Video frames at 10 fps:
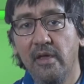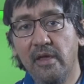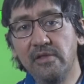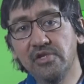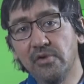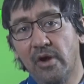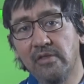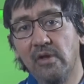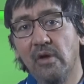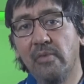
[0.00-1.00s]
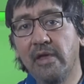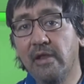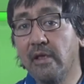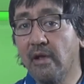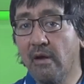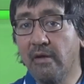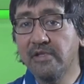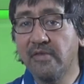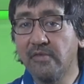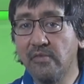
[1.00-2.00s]
In short, we can
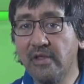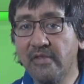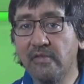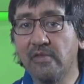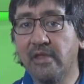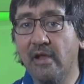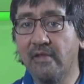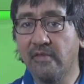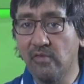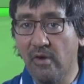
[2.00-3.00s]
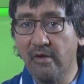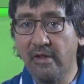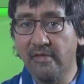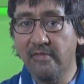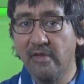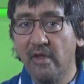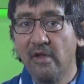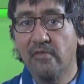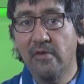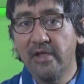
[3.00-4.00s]
encourage students to tell stories.
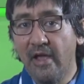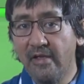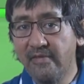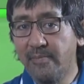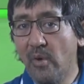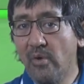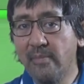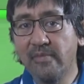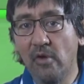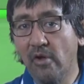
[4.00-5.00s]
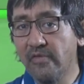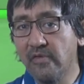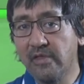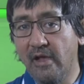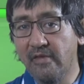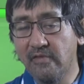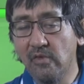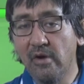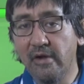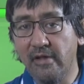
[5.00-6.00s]
For yes, poems also tell
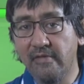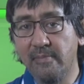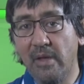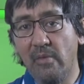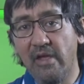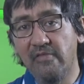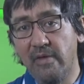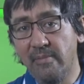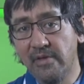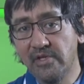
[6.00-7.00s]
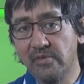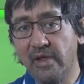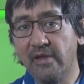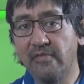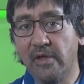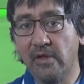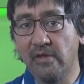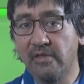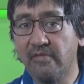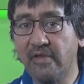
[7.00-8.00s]
stories by way of imagery and
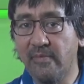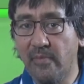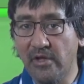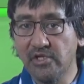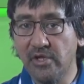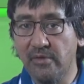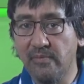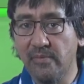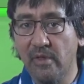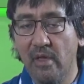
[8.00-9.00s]
figurative expression.